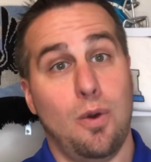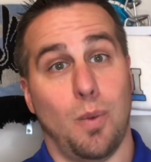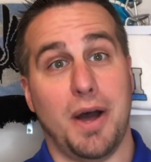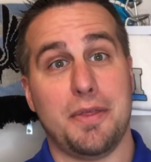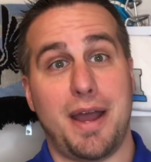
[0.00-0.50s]

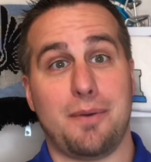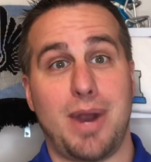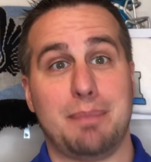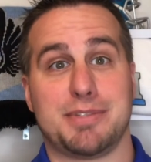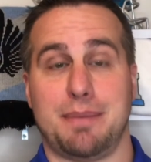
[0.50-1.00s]
Well, that
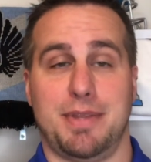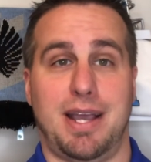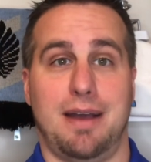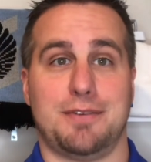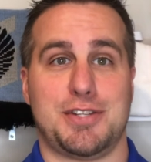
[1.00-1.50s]
wraps up the
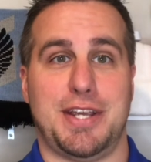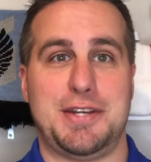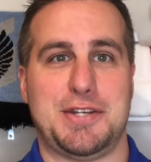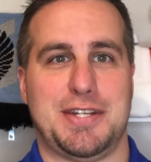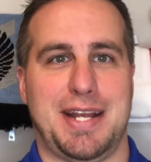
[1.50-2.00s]

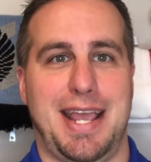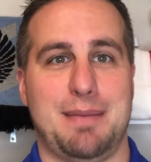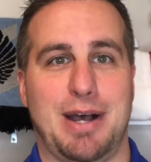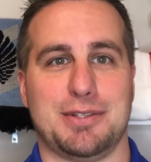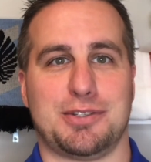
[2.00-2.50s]
conversation today
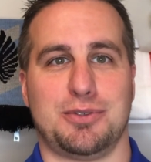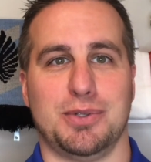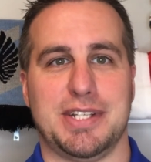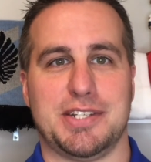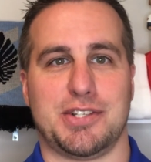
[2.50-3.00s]
about
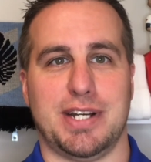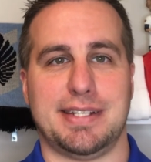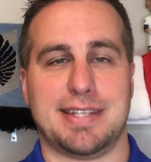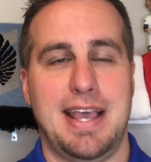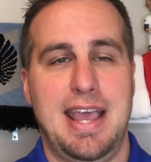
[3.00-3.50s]
school
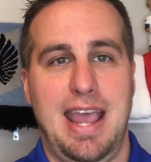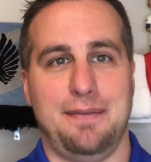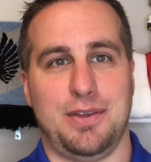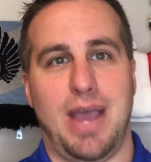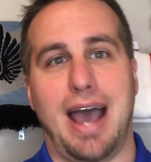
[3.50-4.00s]
districts.
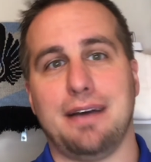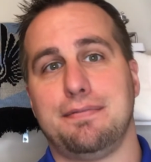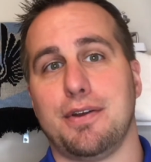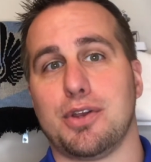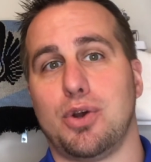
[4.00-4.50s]
If you have
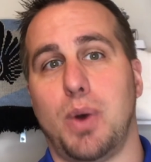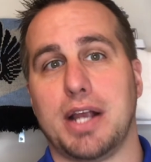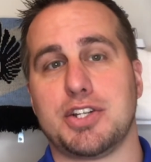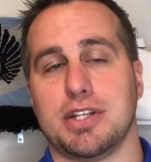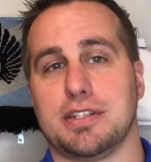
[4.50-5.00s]
further
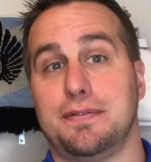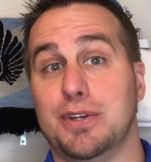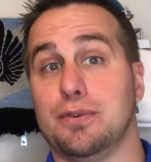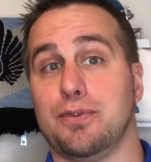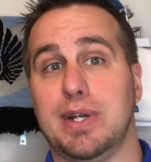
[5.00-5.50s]
questions,
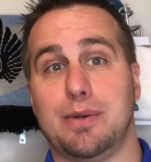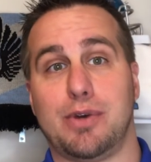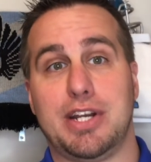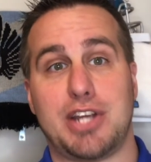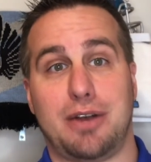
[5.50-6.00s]
feel free to
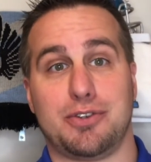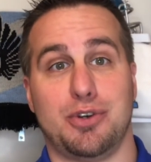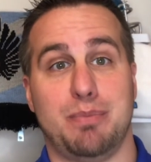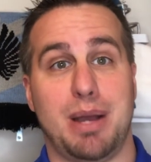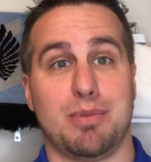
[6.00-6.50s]
reach out to
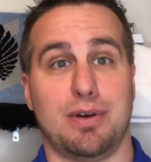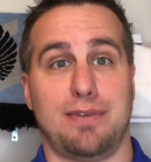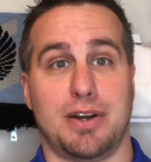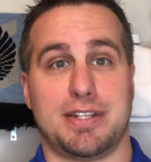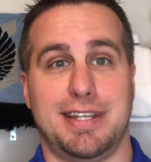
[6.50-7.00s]
a member of
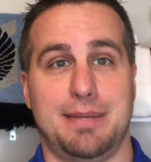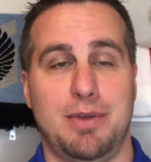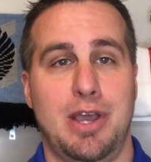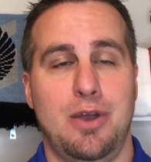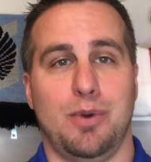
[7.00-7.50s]
our team.
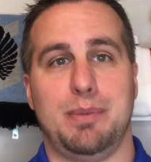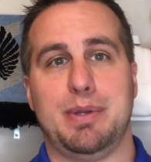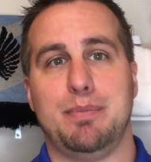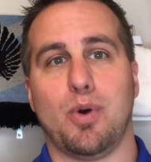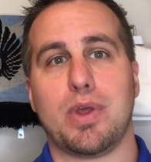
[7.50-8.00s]
We'd be
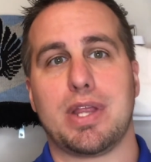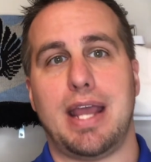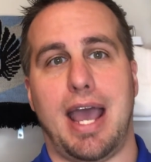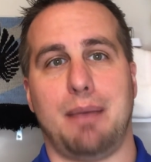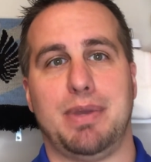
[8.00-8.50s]
more than
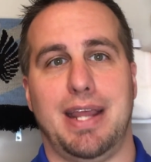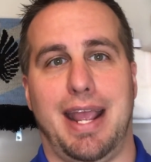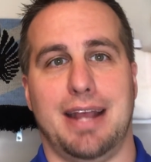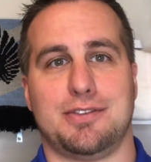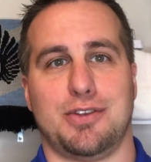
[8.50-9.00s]
happy to
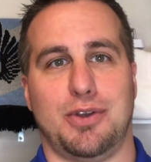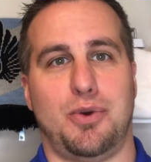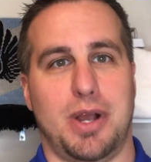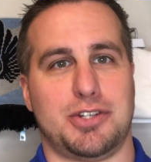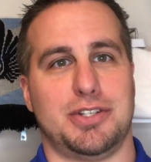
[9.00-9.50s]
answer the
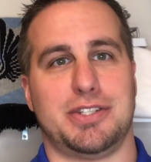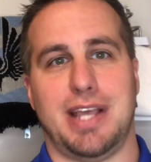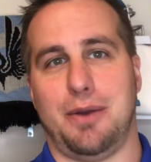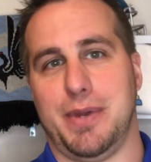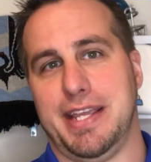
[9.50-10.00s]
questions
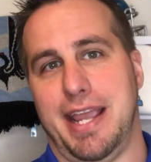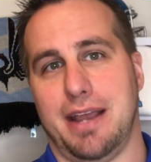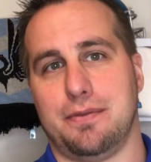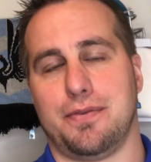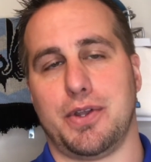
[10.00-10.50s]
that we
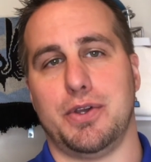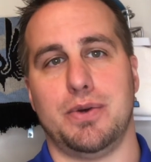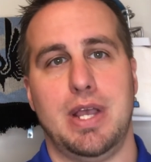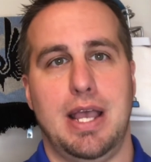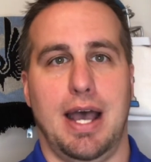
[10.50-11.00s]
can for you
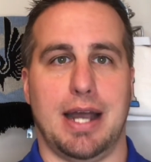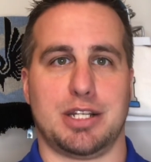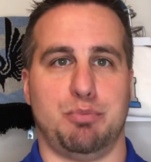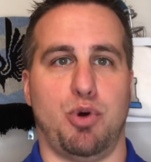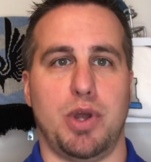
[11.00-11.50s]
uh,
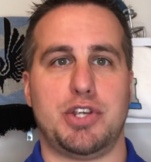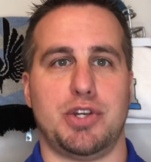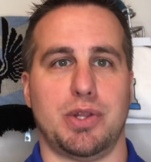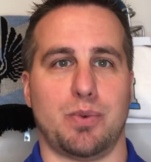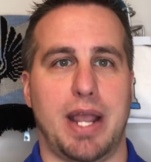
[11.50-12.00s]
to point you
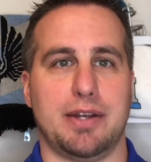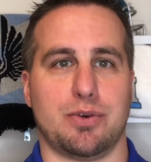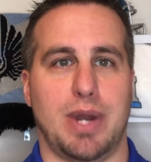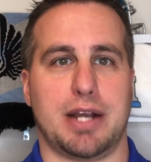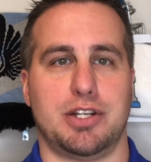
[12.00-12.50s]
in the right
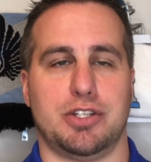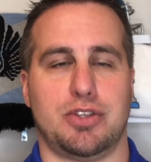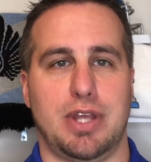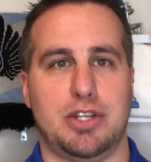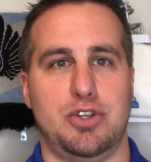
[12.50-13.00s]
direction so
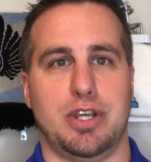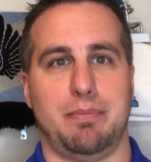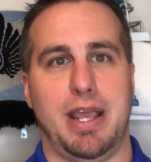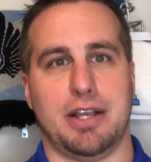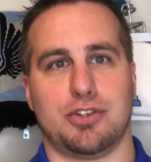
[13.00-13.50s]
that you can
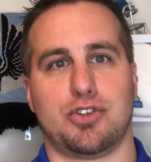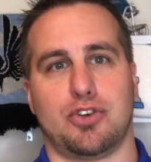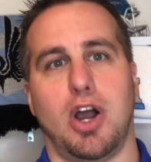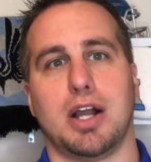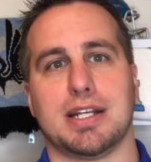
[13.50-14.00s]
make a
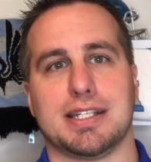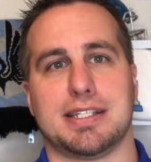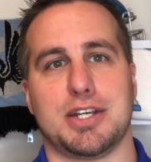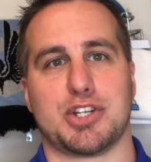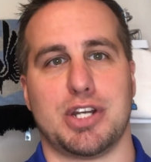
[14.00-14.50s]
strong
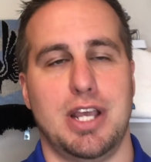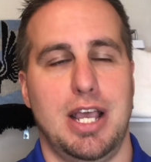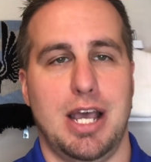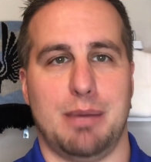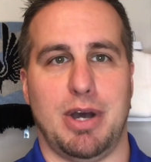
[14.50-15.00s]
decision
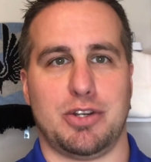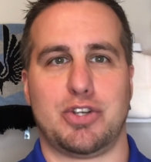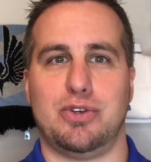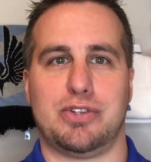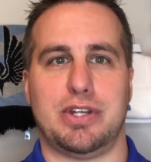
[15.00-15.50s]
about
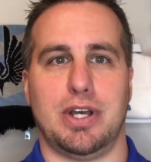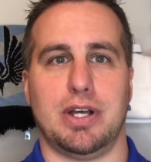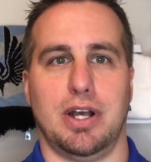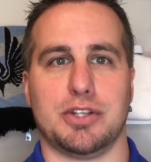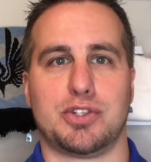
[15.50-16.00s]
choosing
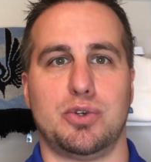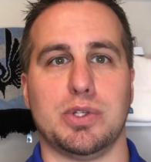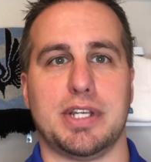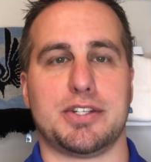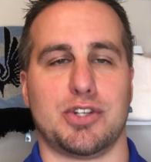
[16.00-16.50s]
a, a school
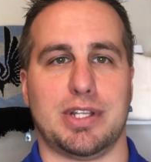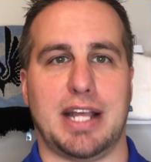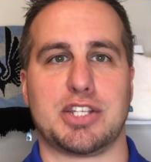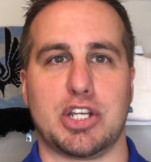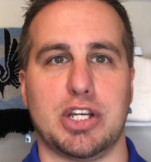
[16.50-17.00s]
district
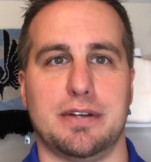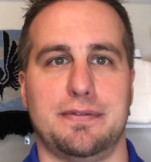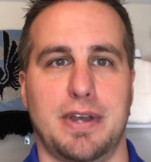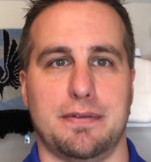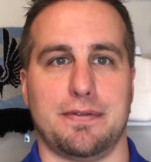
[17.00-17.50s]
that's a good
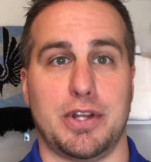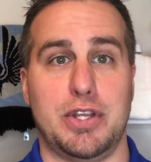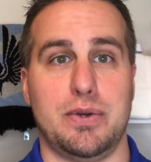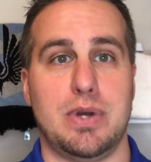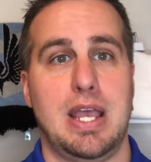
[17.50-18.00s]
fit for
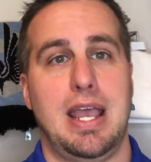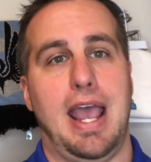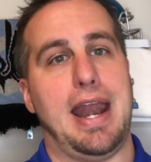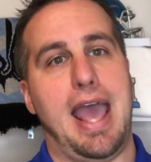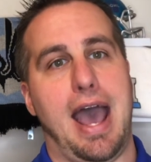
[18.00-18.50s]
you
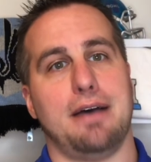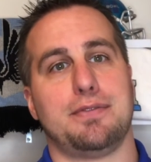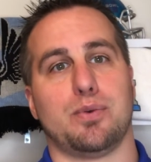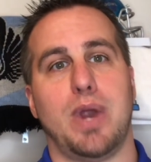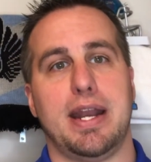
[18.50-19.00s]
and have
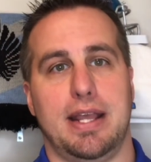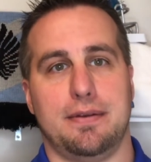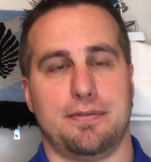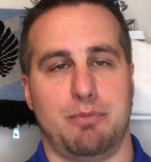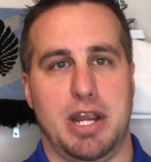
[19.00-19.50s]
the right
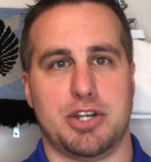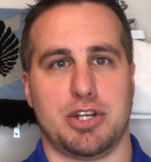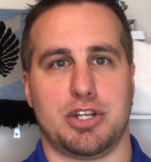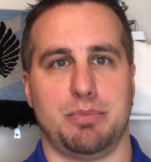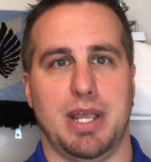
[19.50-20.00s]

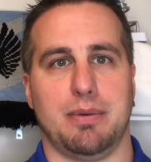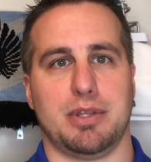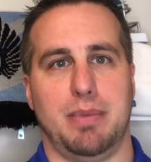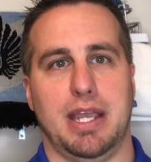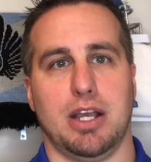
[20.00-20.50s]
information to be able to
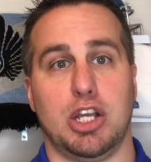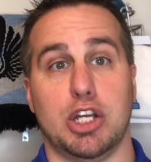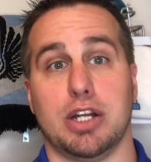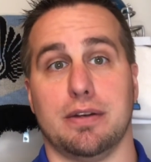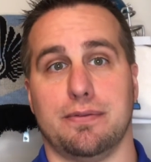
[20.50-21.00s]
make a
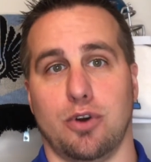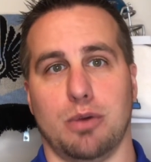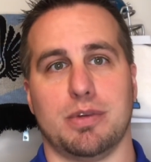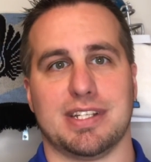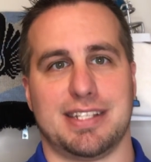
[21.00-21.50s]
good
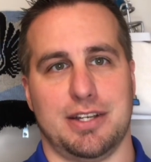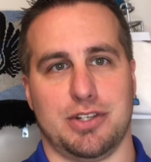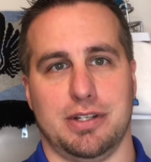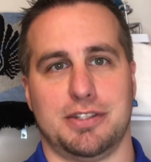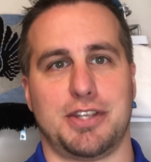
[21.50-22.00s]
informed decision.
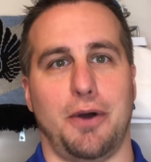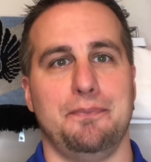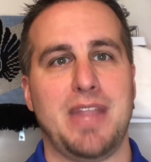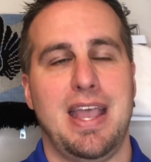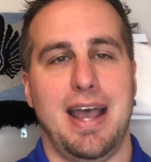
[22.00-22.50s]
So
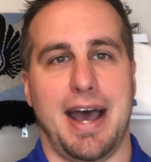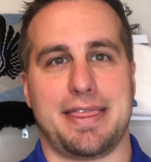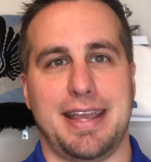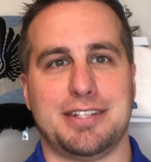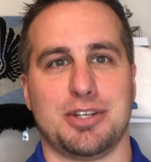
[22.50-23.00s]
uh,
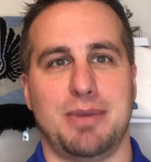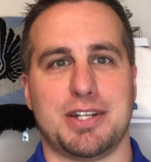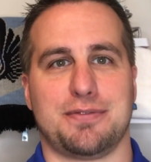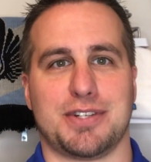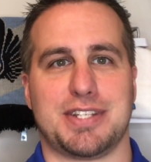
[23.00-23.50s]
thanks so
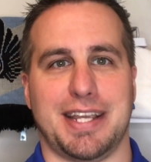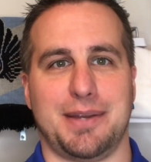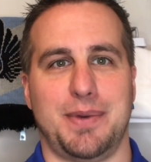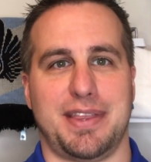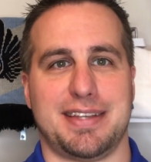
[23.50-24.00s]
much for
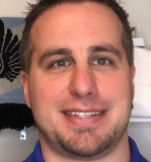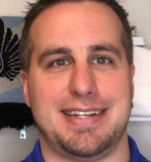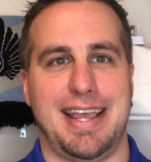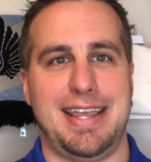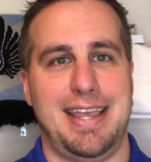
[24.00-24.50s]
sticking with us
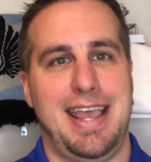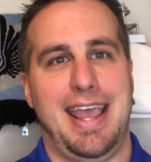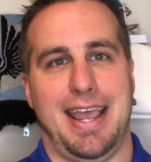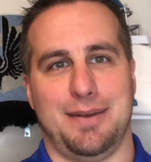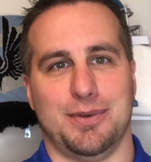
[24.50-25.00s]
today
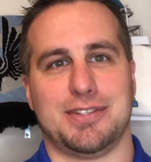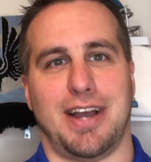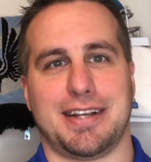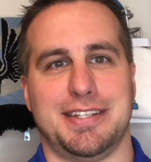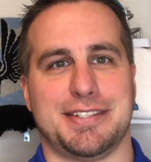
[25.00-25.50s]
and we'll
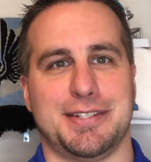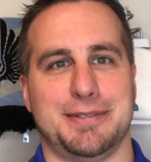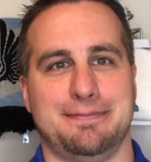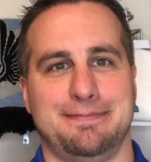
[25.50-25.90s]
talk to you soon.